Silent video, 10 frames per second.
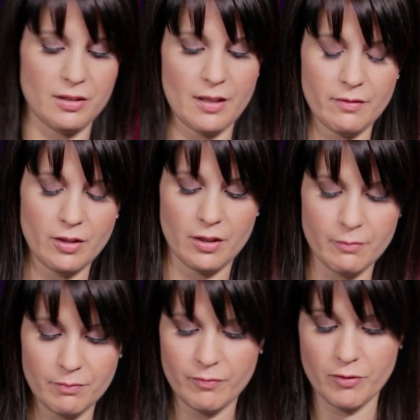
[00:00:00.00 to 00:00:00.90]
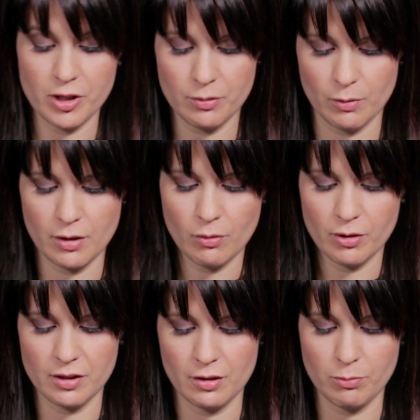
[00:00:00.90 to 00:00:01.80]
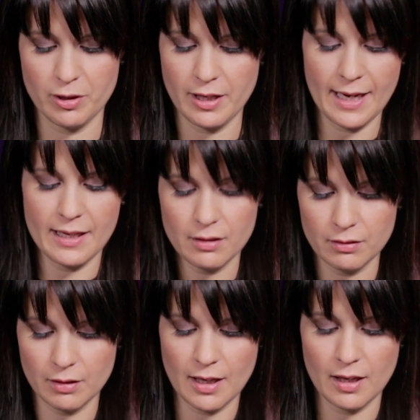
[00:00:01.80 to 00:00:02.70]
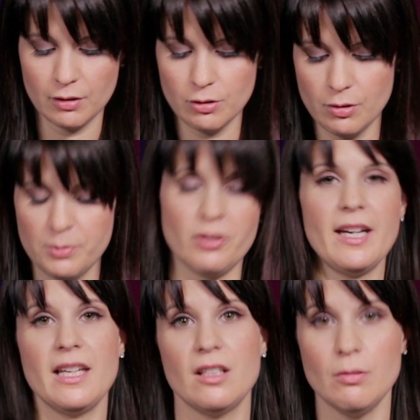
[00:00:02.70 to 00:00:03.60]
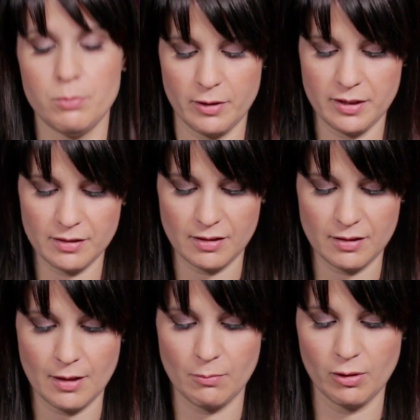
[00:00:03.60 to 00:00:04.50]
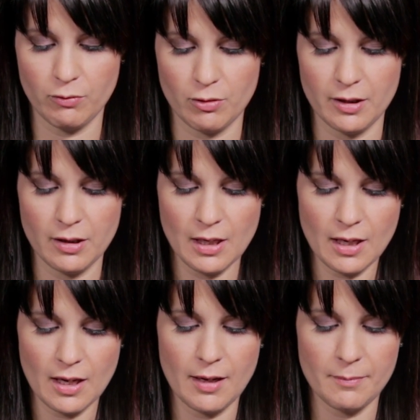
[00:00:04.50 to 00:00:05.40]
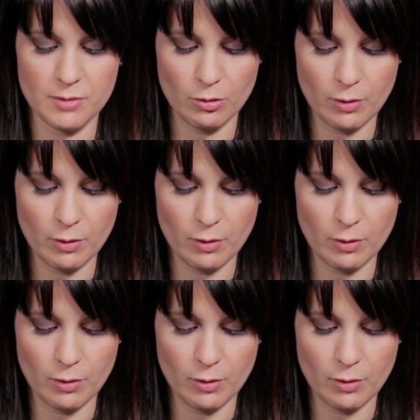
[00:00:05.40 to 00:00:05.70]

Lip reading: is kind of on the first one, or you can put 8 loops or 8 cue points, and the same with 4. So